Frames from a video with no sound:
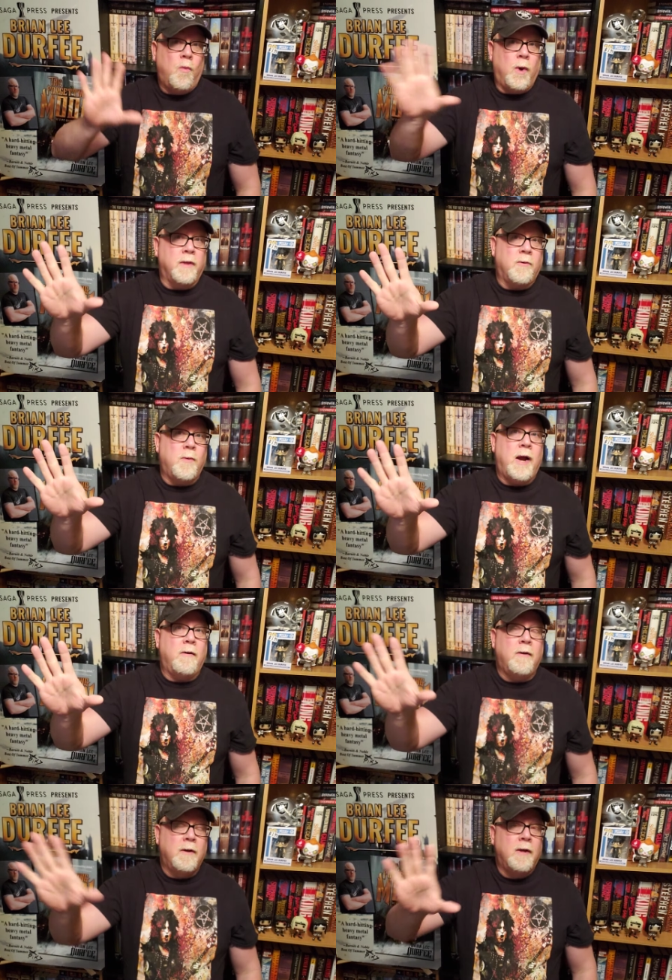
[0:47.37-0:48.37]
One of the
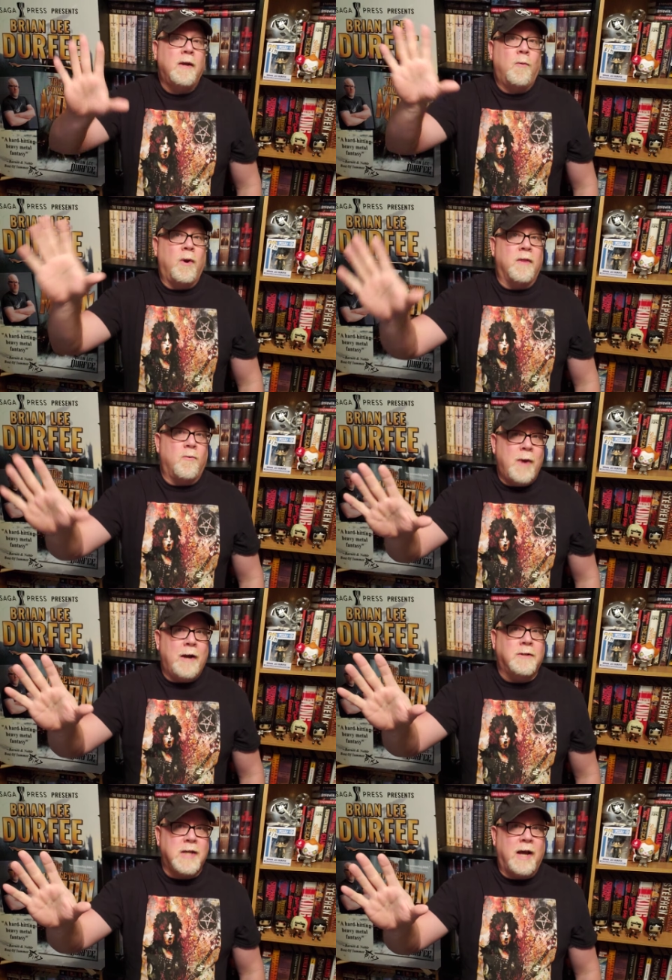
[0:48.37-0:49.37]
rare one of the
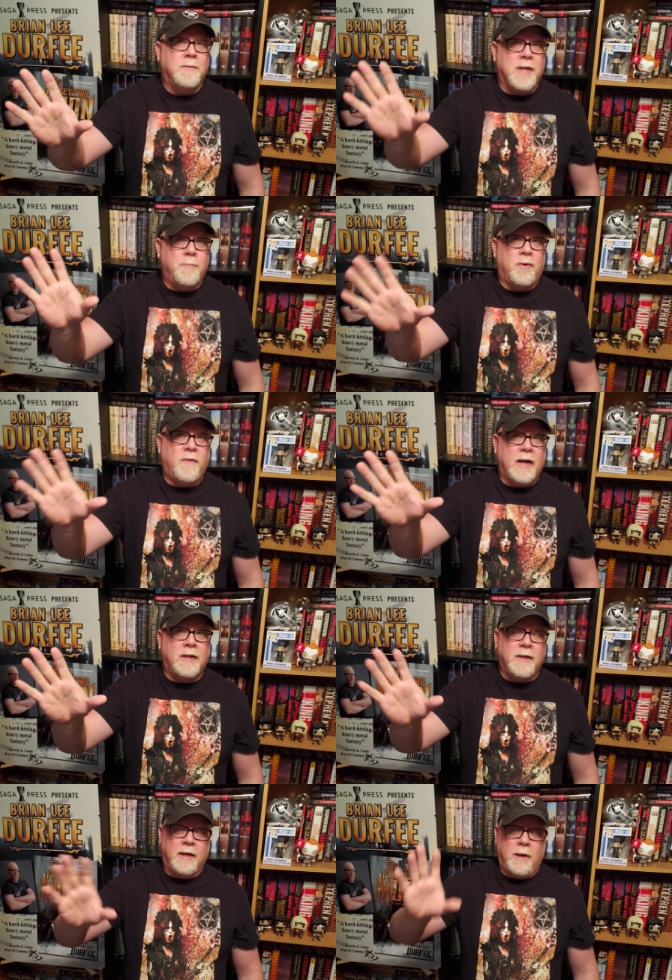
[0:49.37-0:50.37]
rare times I provide
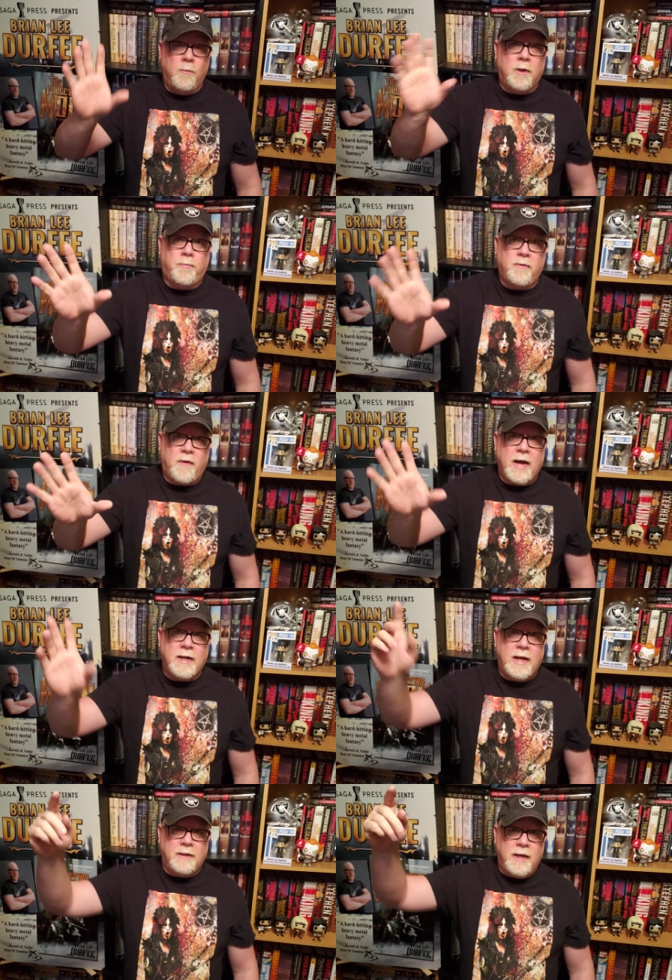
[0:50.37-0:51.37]
a link. I will
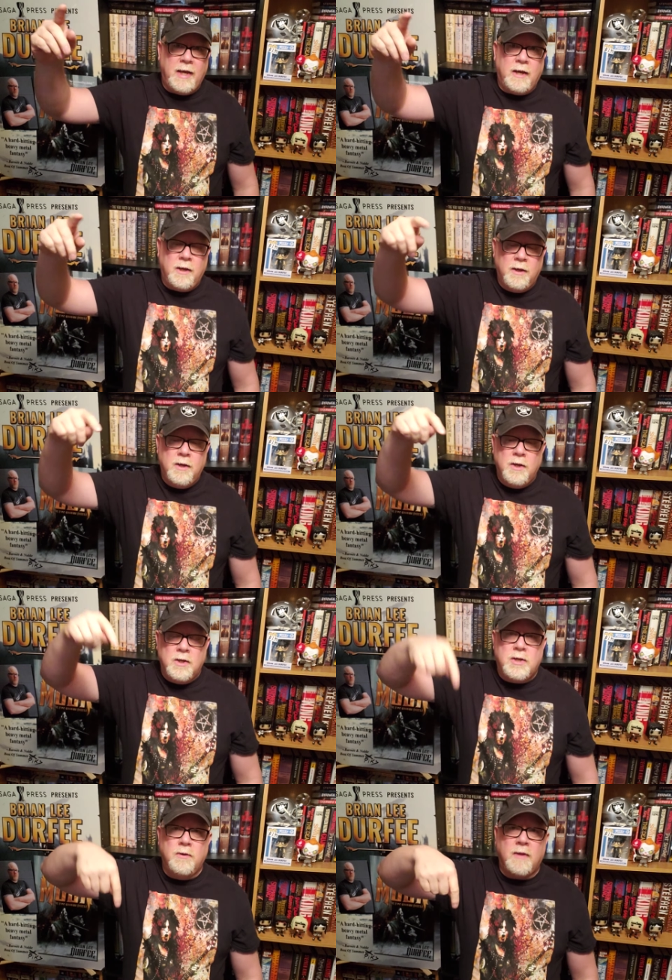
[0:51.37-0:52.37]
provide a link
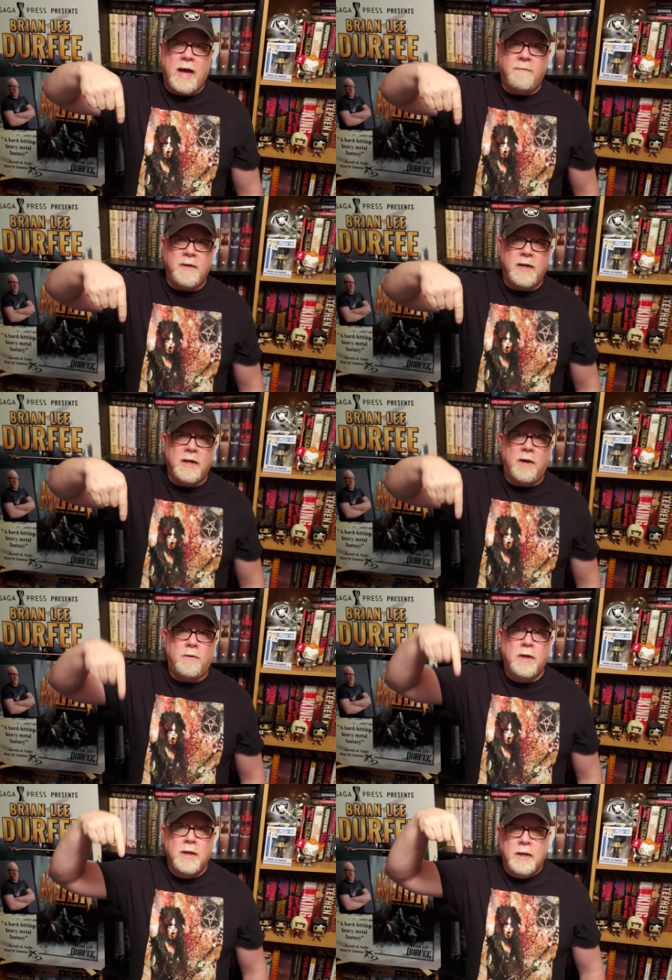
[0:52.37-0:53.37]
to that
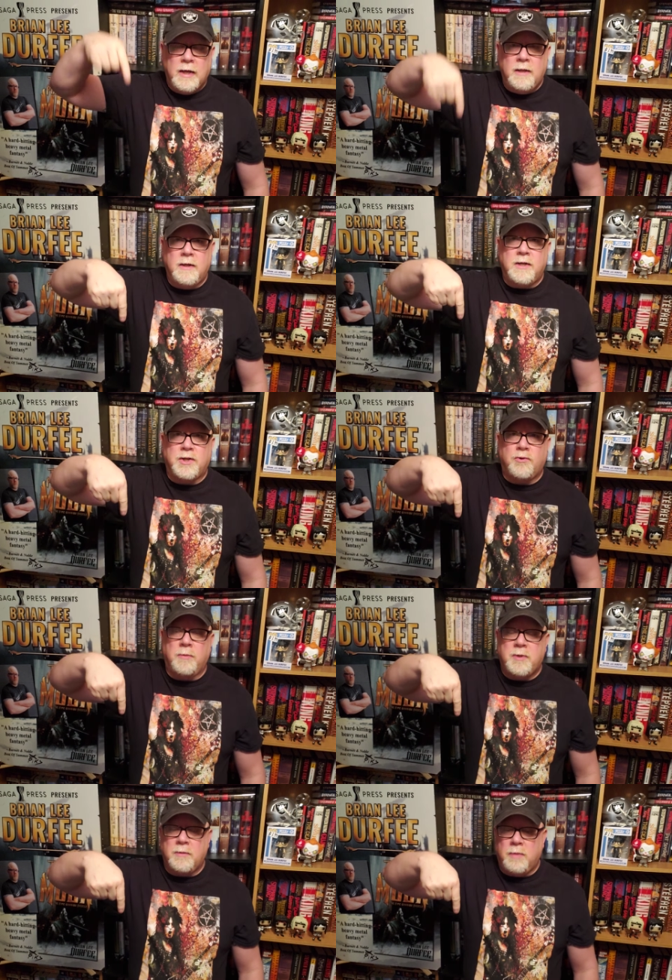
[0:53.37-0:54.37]
video in the
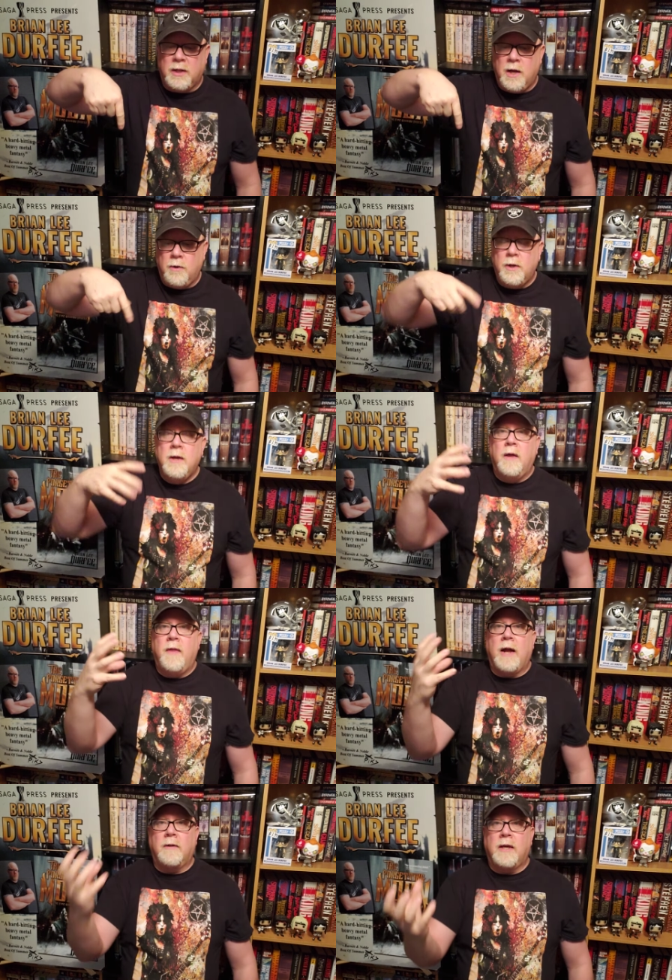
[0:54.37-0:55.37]
description below.
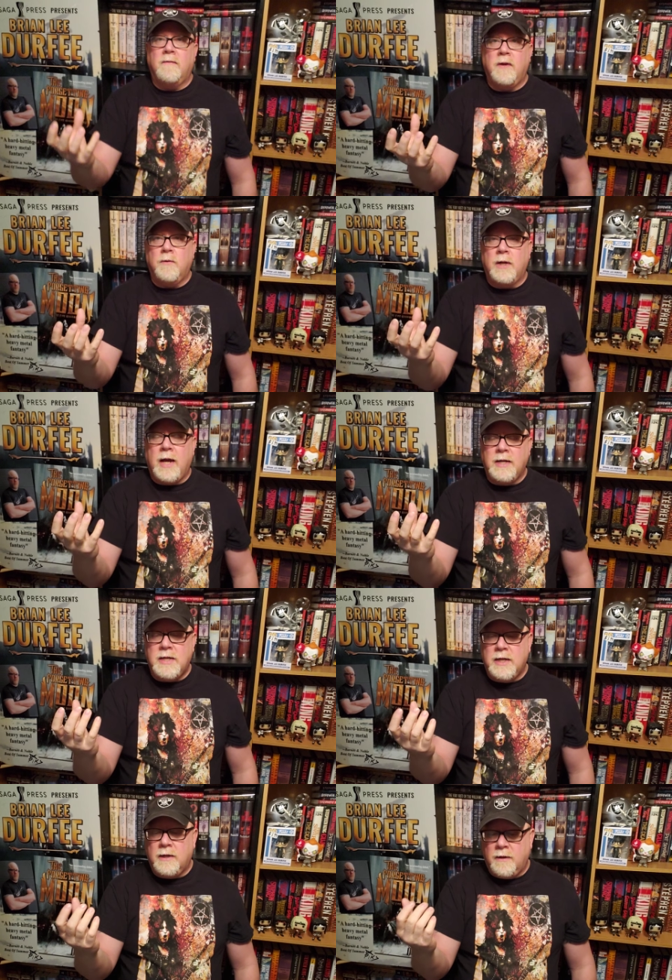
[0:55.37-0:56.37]
That'll give you an
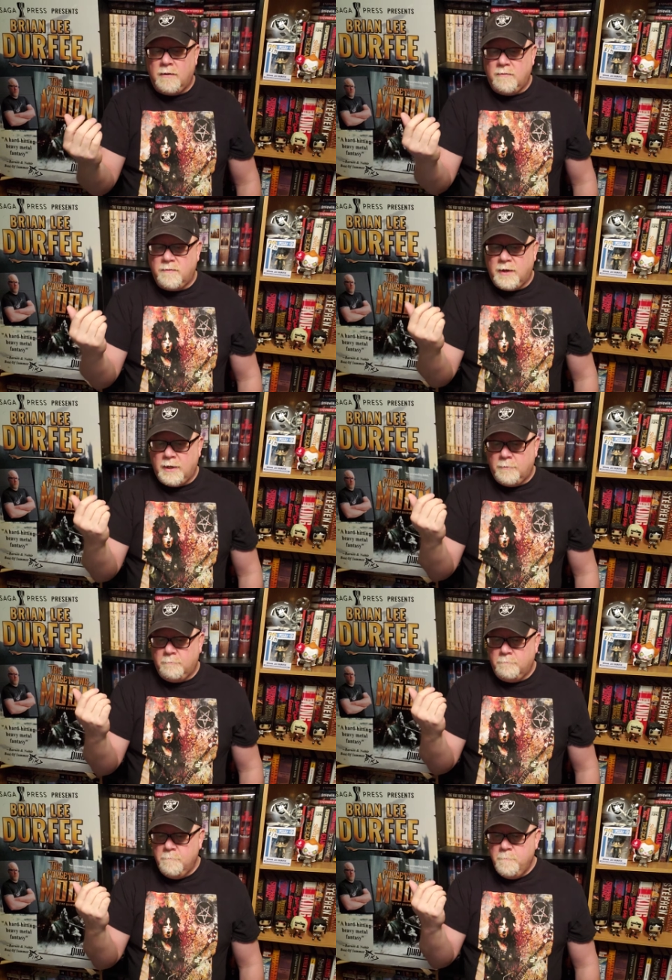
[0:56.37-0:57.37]
idea of
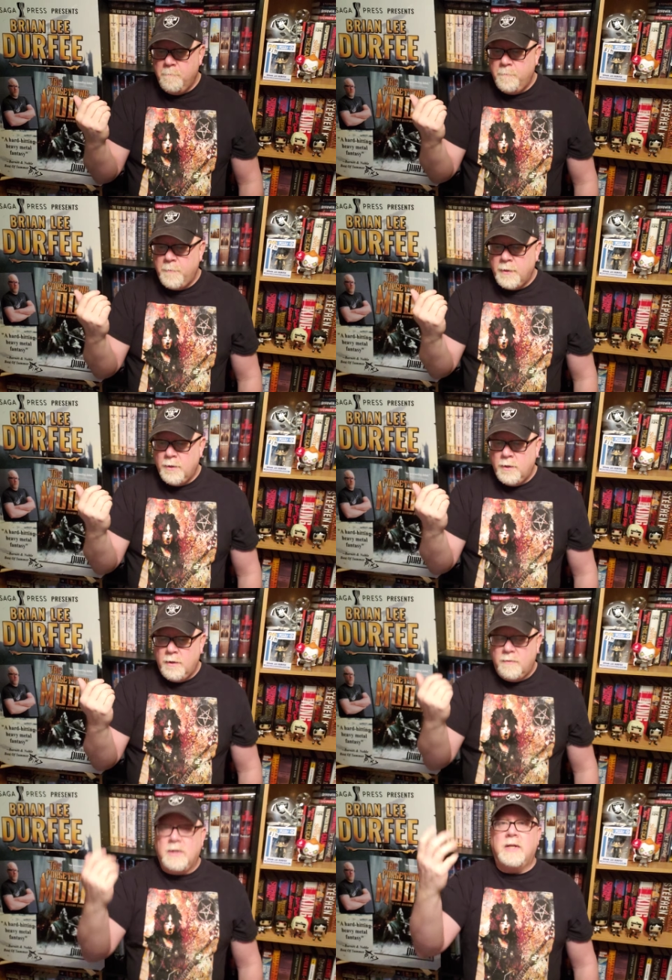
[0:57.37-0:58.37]
um,
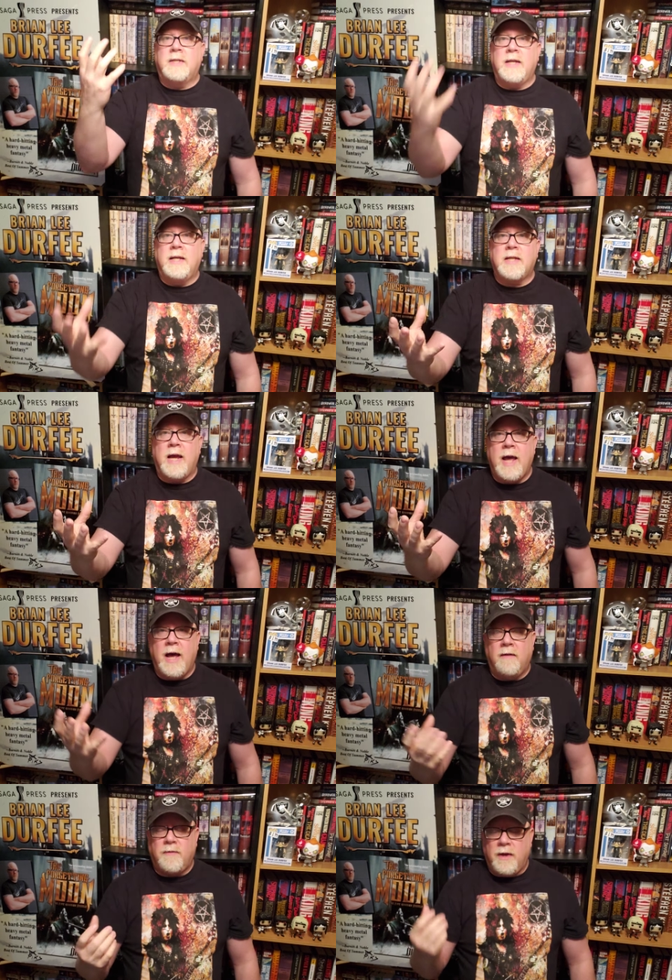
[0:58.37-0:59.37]
the disease I
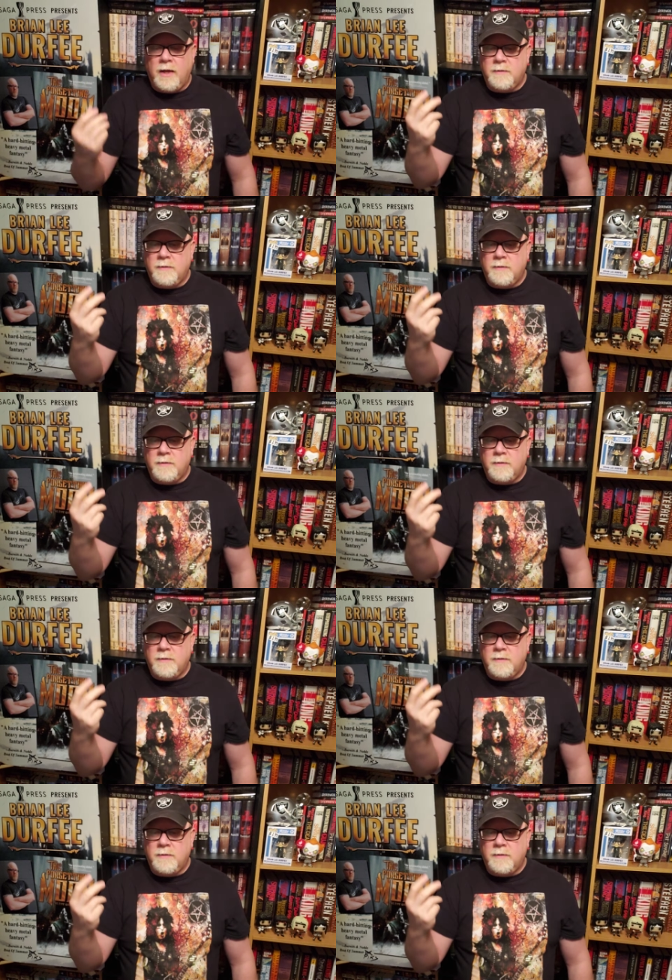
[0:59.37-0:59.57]
have.